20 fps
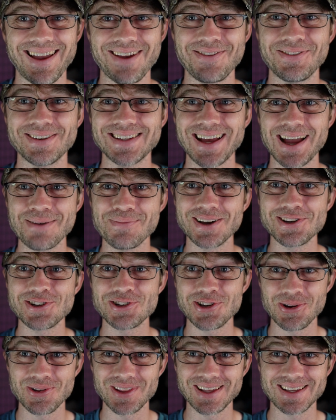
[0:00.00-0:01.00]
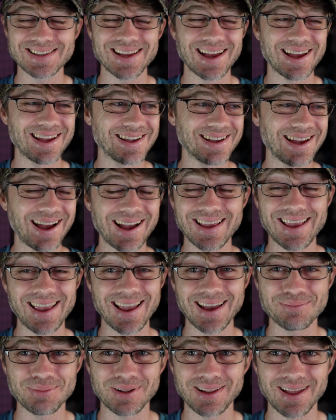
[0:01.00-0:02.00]
every time I show this, I
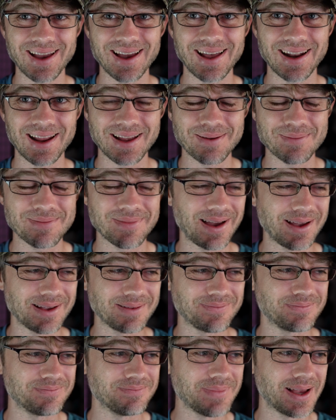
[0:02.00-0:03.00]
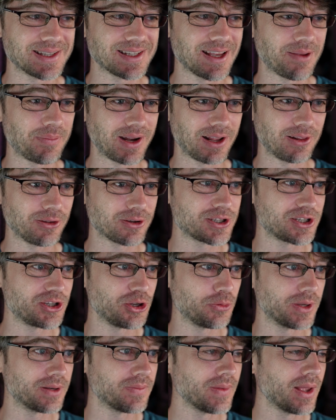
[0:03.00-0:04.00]
can't play it, and I mess up and I look
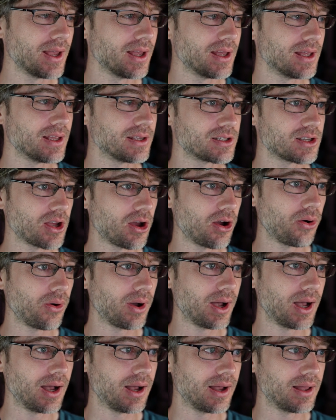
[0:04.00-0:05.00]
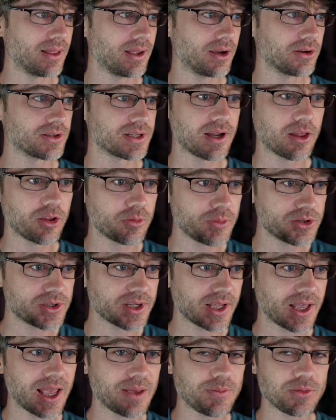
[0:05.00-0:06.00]
stupid. So here's another
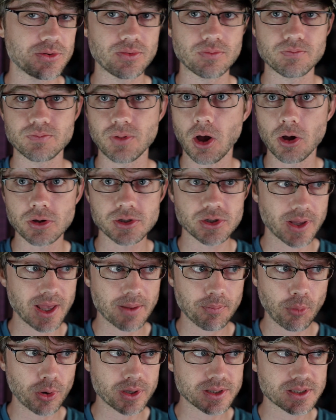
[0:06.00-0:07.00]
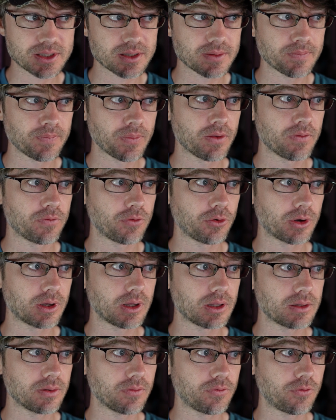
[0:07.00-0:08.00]
music game. You also get points for
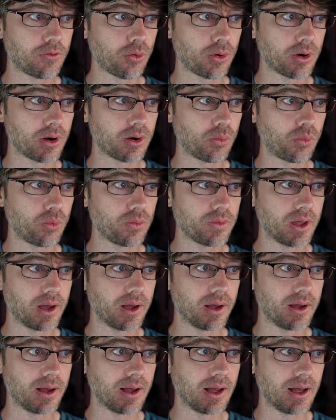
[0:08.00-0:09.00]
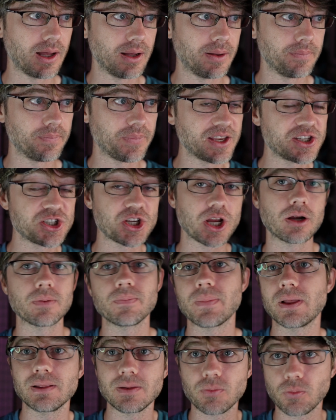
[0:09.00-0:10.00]
the they
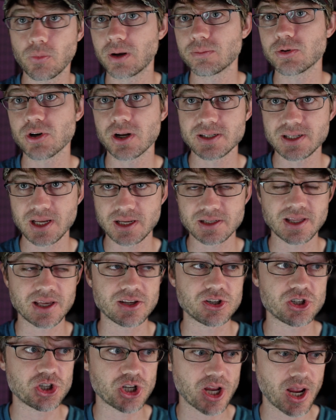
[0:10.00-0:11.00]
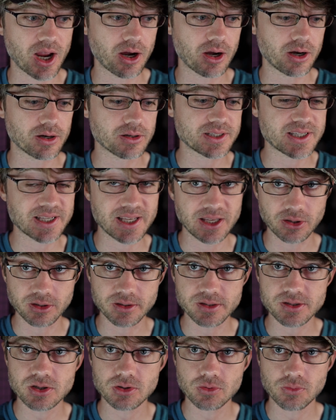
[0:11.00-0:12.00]
share. What I'm trying to say is they share
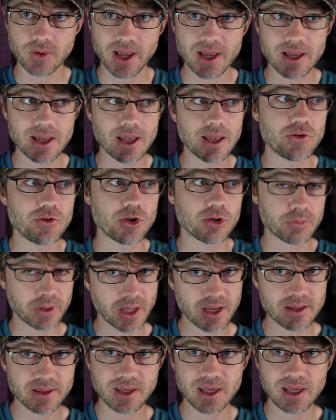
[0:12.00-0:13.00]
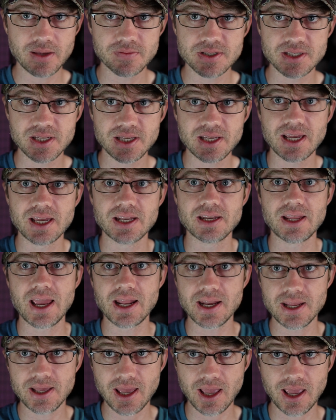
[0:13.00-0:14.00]
skills, right? you can play in the key of C in
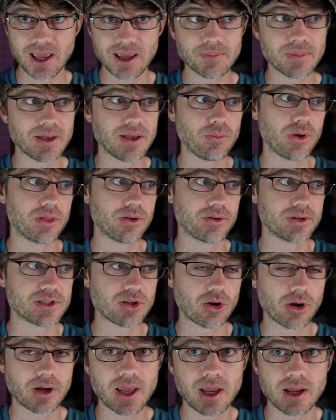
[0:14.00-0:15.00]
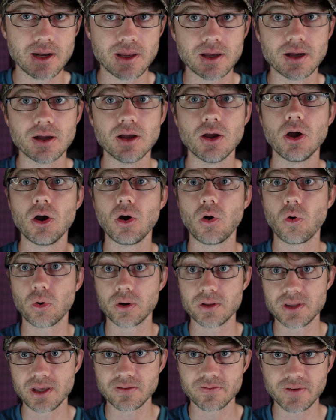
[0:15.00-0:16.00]
any game, whether it's in Arcadia or
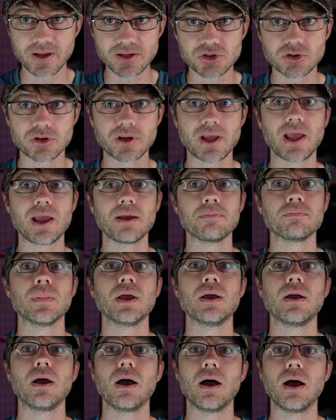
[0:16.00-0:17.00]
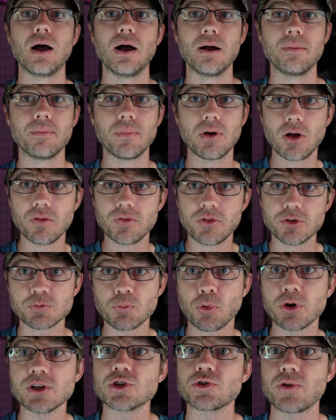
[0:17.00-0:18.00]
in the adventure game, those
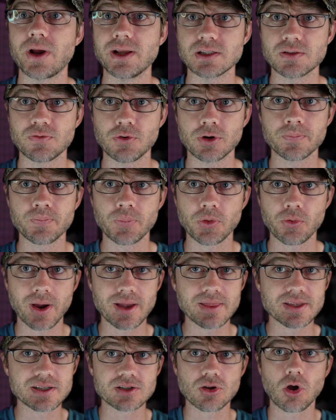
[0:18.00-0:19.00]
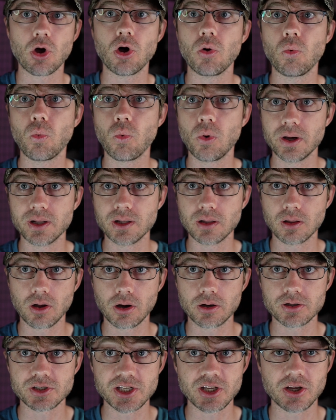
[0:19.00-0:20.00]
points transfer, right? This is all one
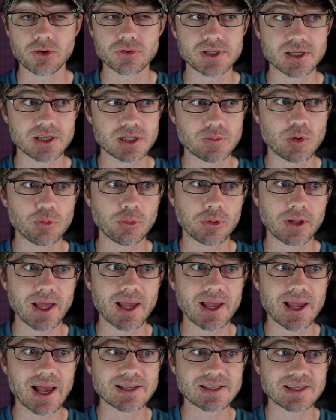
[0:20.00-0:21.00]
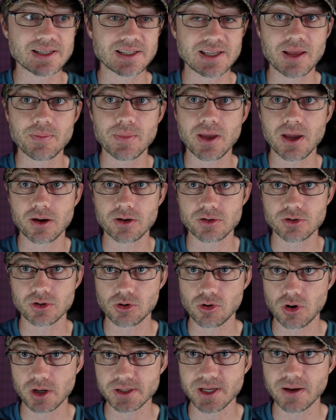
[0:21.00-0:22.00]
large ecosystem. You play as the same character
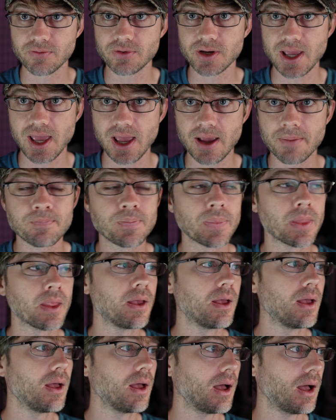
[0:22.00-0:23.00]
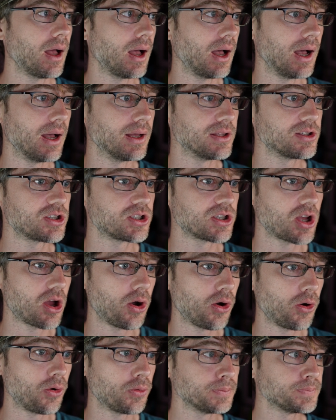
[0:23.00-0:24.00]
across every game.
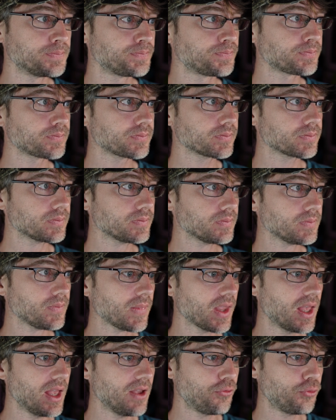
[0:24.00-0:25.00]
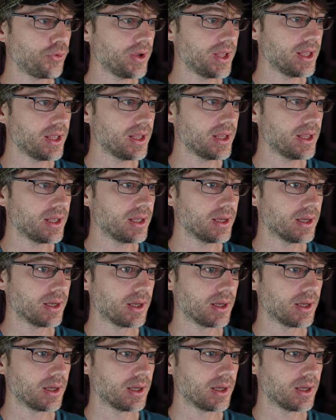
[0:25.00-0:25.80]
So if we